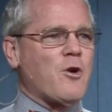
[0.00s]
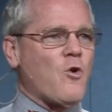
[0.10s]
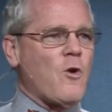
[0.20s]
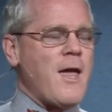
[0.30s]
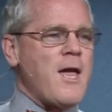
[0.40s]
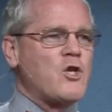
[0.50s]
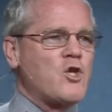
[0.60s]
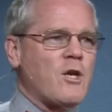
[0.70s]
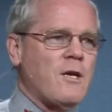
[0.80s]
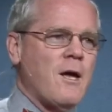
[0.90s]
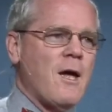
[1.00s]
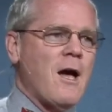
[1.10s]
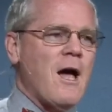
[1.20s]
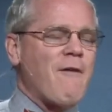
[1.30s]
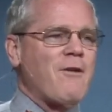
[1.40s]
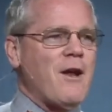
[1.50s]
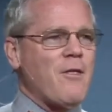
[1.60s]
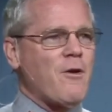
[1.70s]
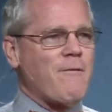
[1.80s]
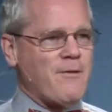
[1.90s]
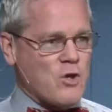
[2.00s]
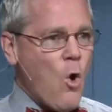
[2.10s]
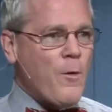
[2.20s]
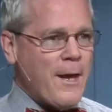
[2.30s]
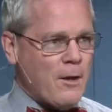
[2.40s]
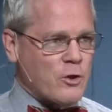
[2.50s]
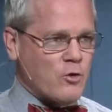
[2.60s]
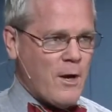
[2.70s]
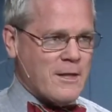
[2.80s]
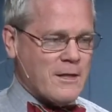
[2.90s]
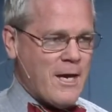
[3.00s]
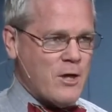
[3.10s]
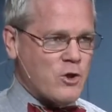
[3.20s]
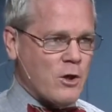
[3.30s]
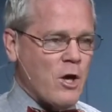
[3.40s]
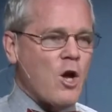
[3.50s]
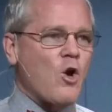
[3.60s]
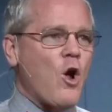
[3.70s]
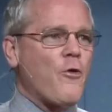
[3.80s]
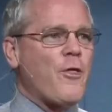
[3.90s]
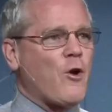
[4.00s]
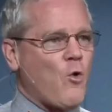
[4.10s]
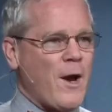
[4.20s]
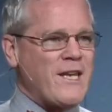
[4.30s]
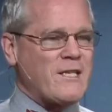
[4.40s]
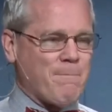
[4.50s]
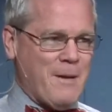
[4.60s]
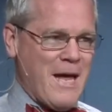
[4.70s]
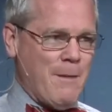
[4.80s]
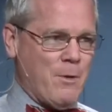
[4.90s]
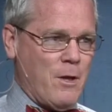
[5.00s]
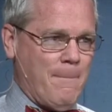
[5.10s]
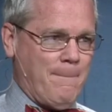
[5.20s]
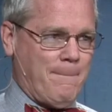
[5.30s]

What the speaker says: the creation of his own English translation called the Great Bible.